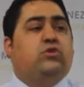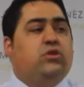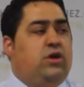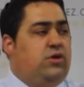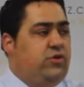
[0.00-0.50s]

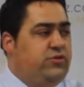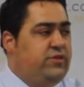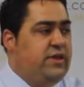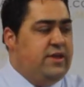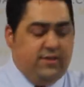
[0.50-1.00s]
close
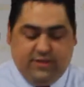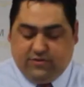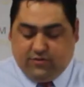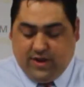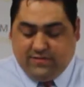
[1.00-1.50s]

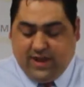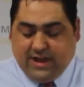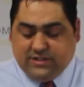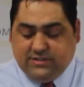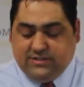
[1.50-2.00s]
these
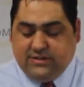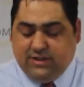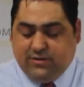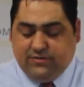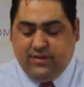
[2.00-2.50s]
transactions and
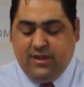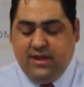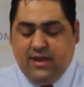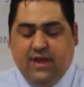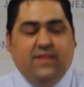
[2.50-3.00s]
deals,
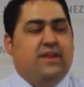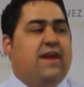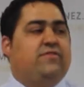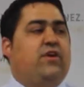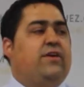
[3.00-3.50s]
and then you
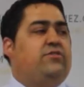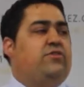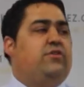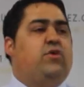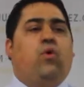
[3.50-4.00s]
have to
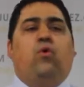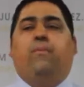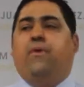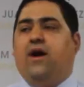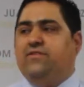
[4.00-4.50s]
start the whole
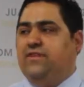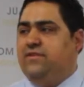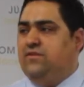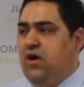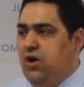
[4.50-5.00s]

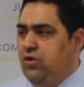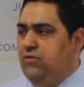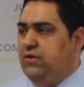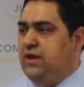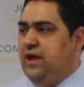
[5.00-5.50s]
process all
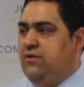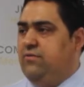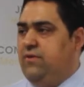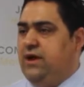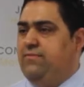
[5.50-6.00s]
over again,
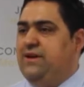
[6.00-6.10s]
right?